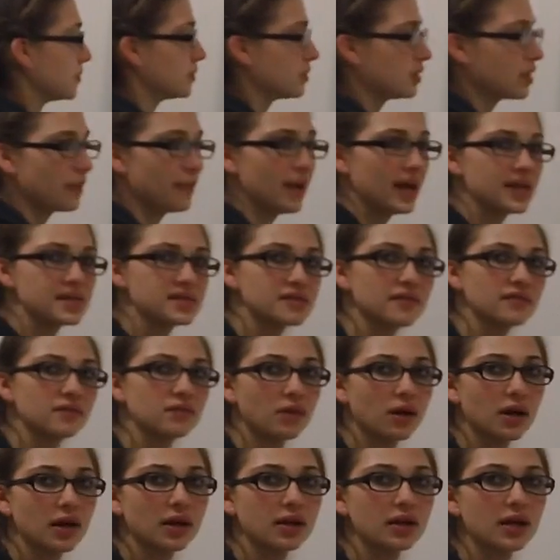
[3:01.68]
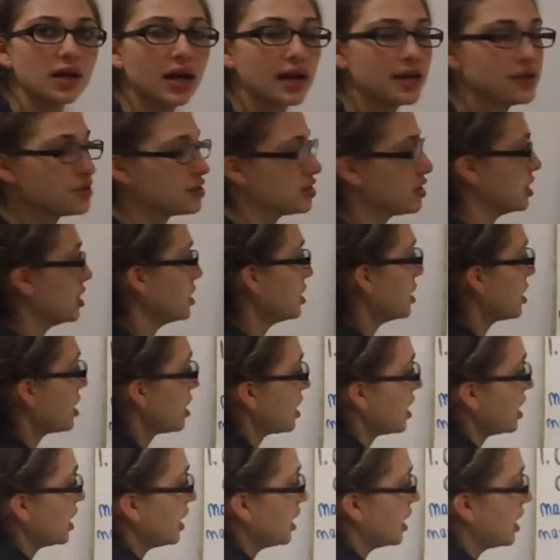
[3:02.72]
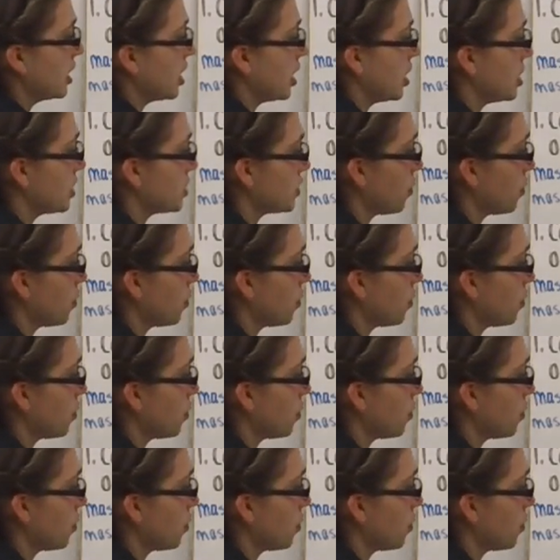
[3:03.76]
The mass of 1 hydrogen is